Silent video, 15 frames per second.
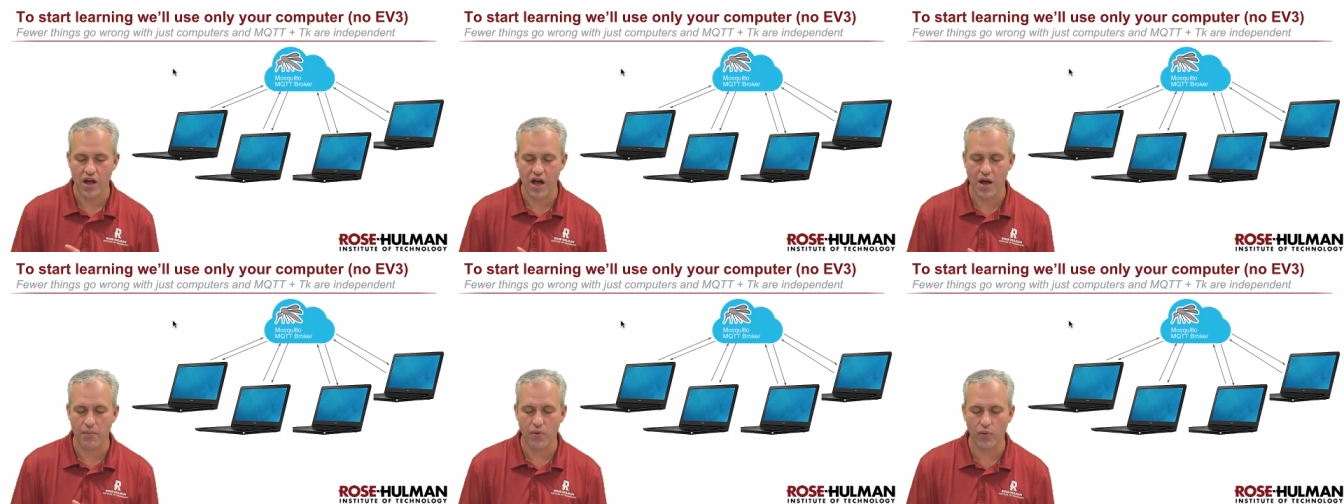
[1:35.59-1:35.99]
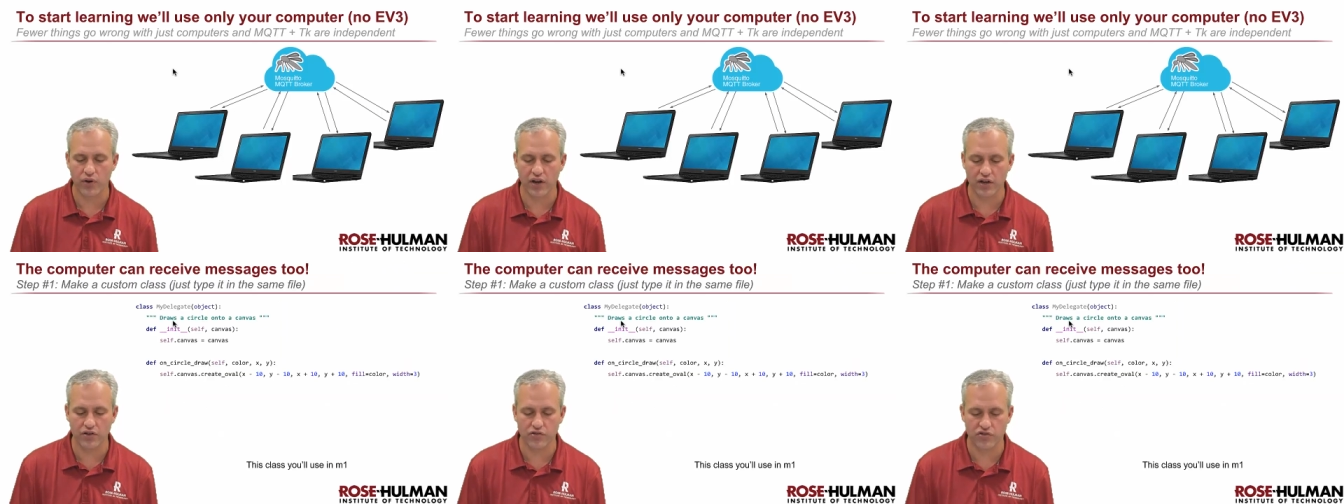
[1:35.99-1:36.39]
uh, but we're
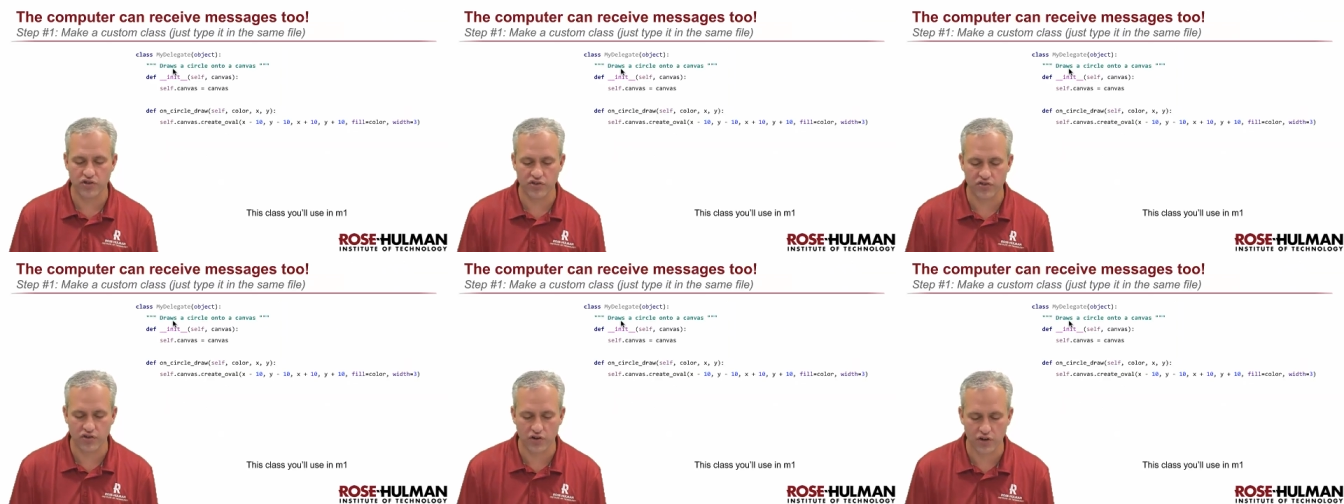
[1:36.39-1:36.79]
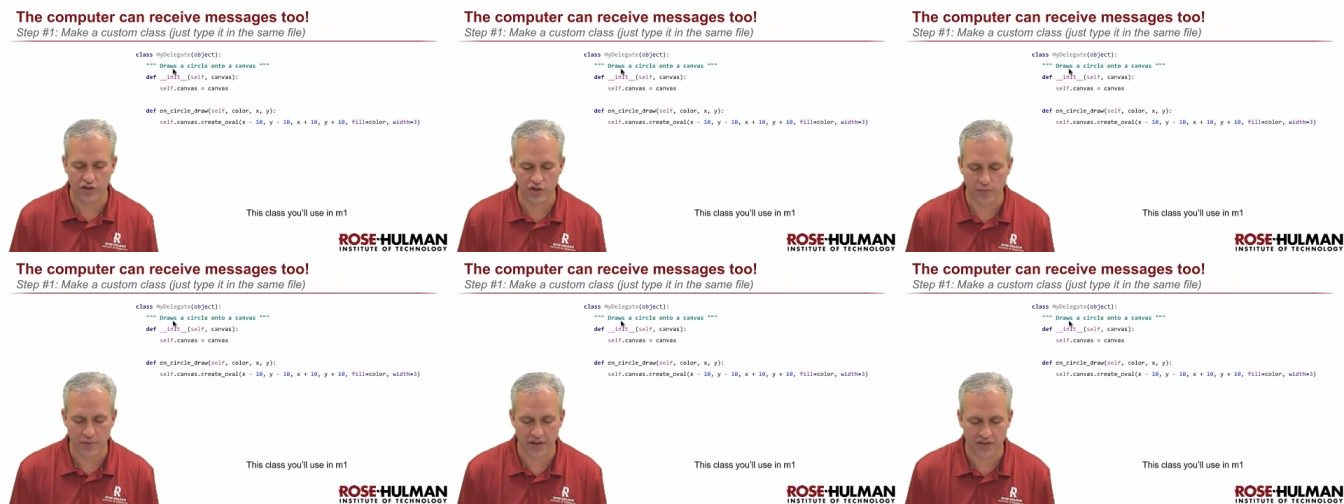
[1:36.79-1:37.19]
going to use just your,
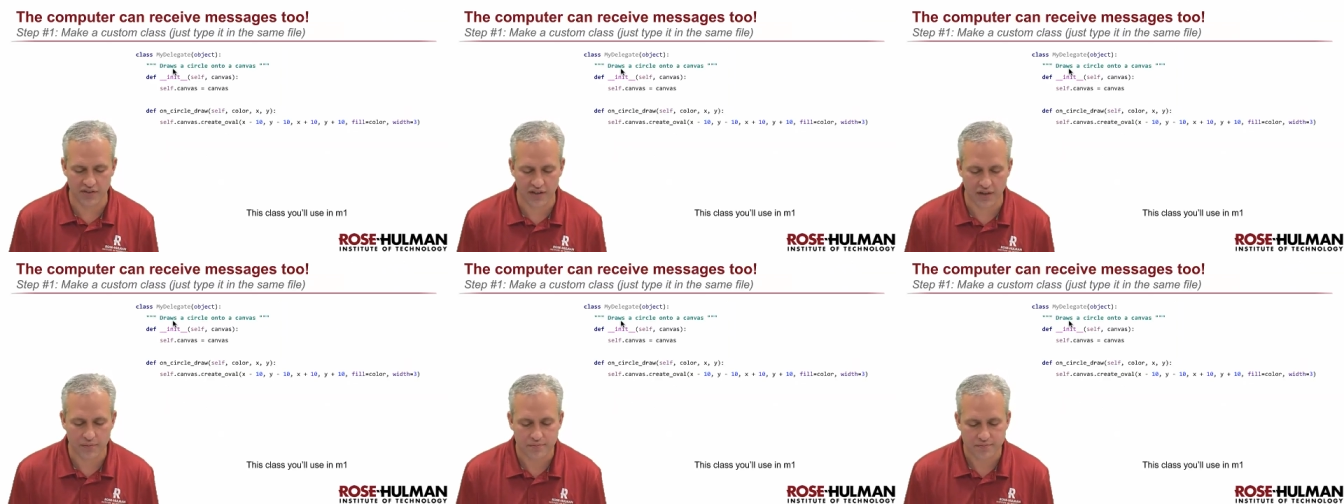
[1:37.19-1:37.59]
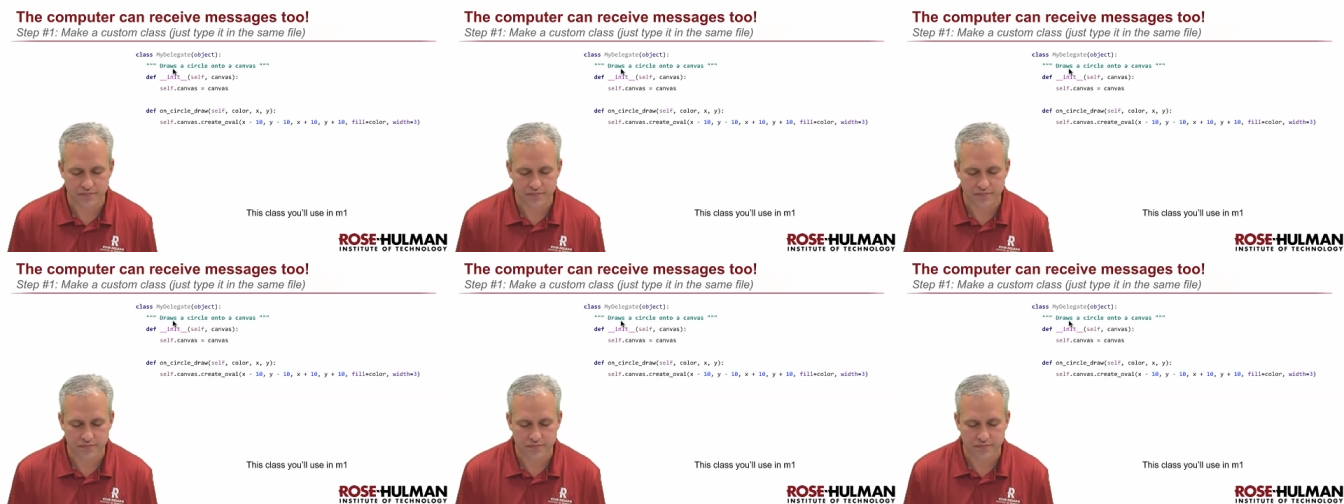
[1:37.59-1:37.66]
your P C.